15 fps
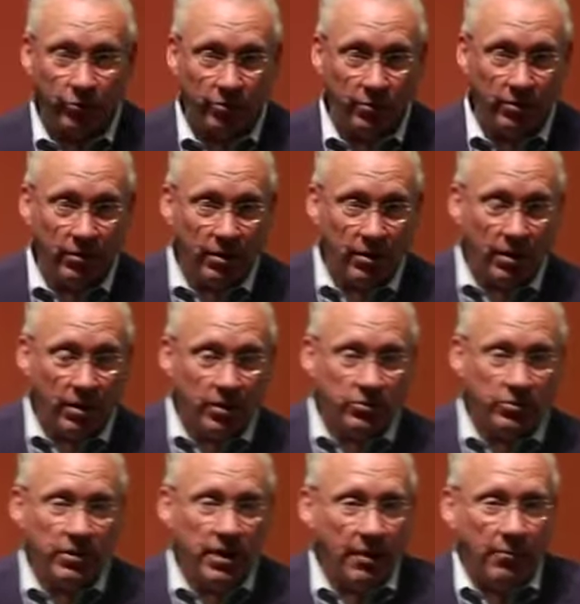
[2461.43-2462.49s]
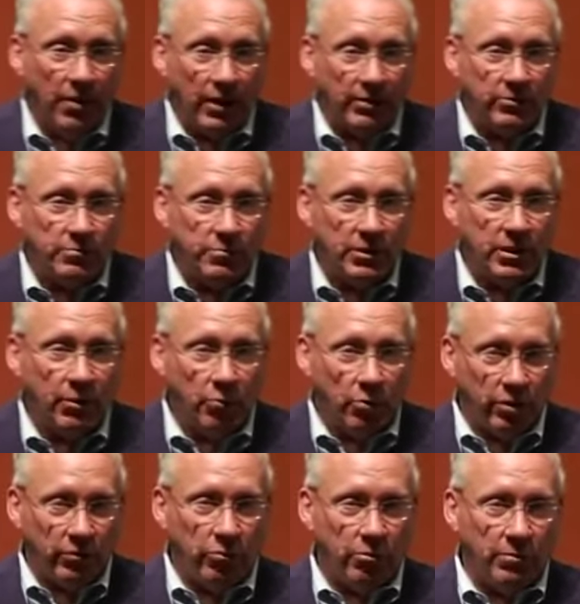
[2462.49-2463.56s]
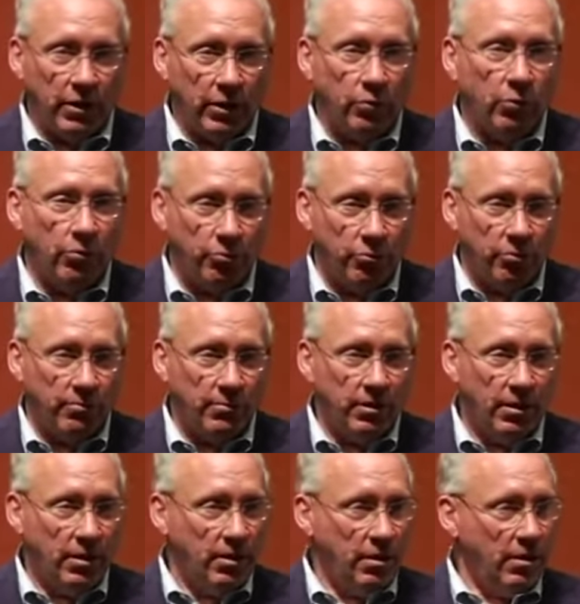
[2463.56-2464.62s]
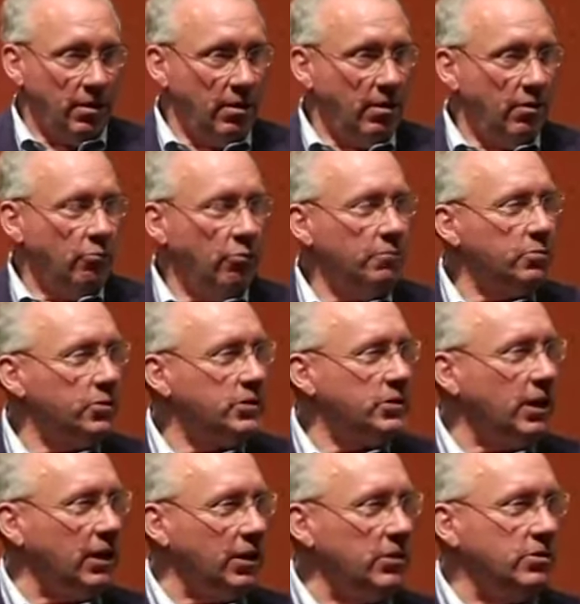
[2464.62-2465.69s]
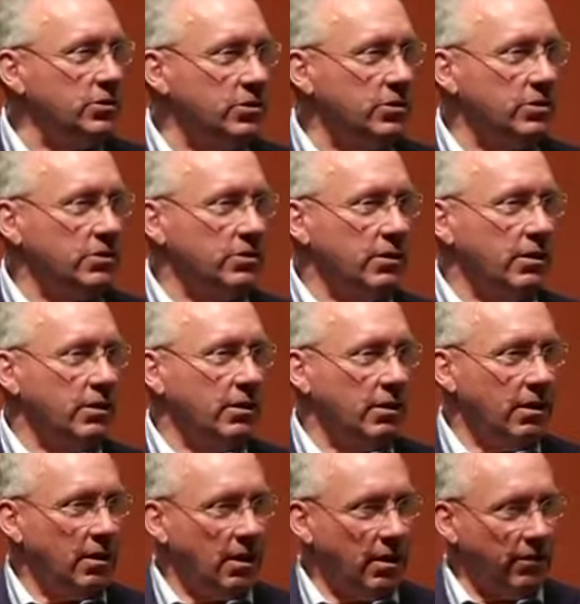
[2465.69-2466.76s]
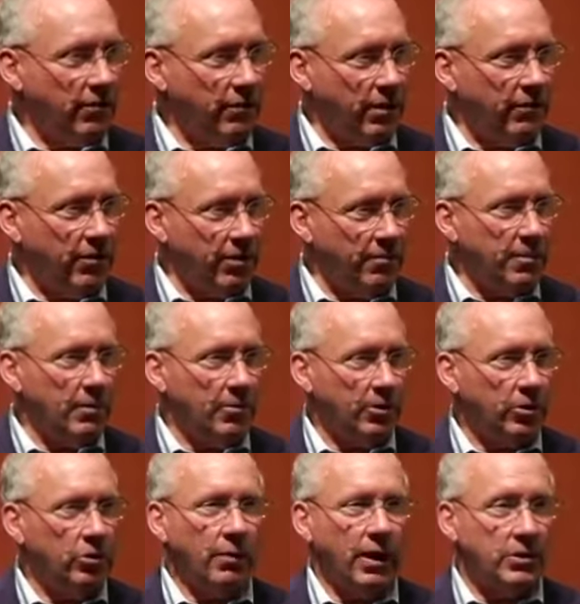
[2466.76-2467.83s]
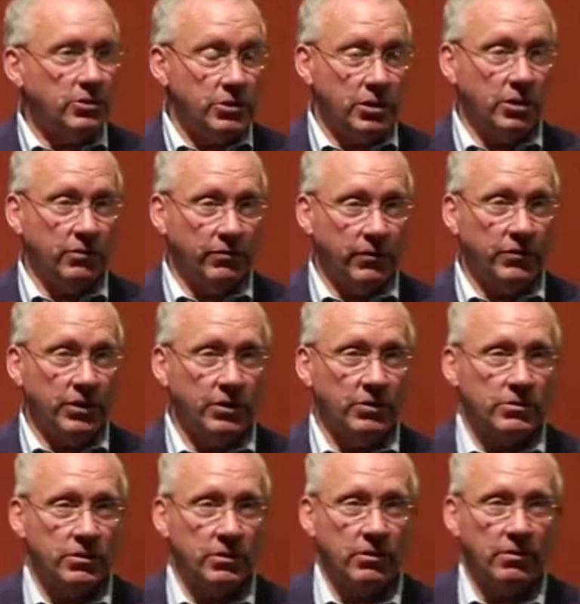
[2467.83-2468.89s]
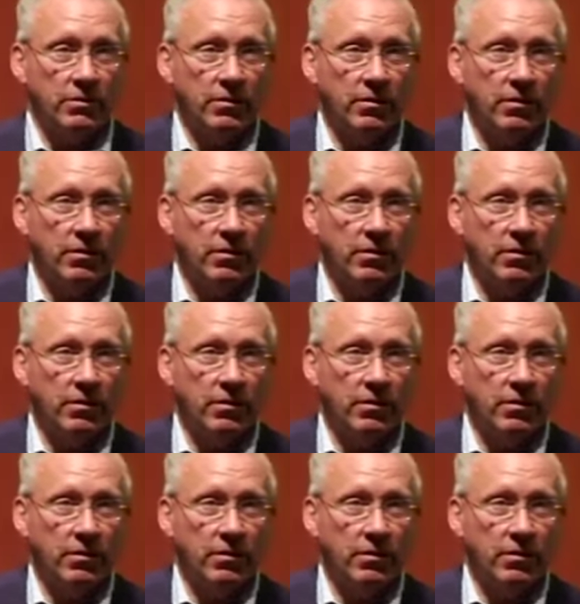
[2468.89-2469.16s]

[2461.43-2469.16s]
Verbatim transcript: fruit? Sure, they have problems, but they work through them, they grow through them. What percentage of our people? You know what I used to hear 15 years ago?